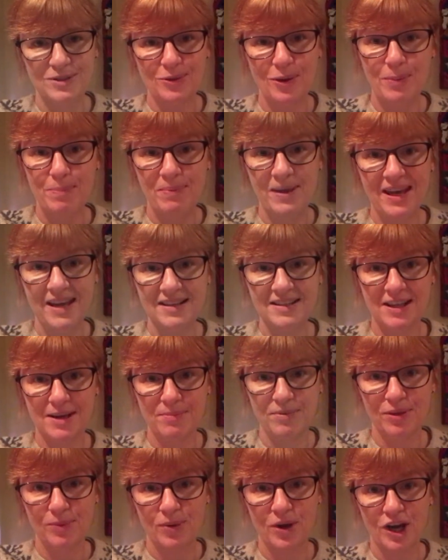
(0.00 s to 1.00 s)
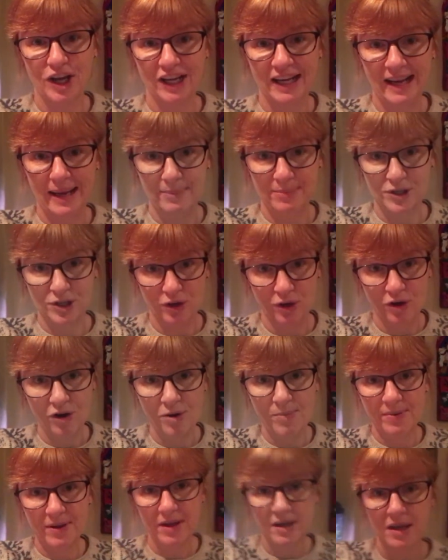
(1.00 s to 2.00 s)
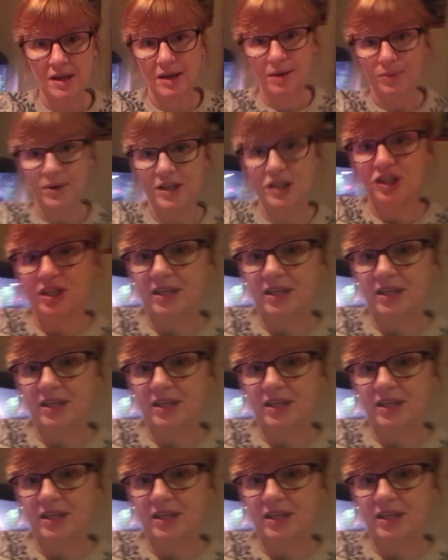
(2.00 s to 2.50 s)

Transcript: So I picked up the work laptop, which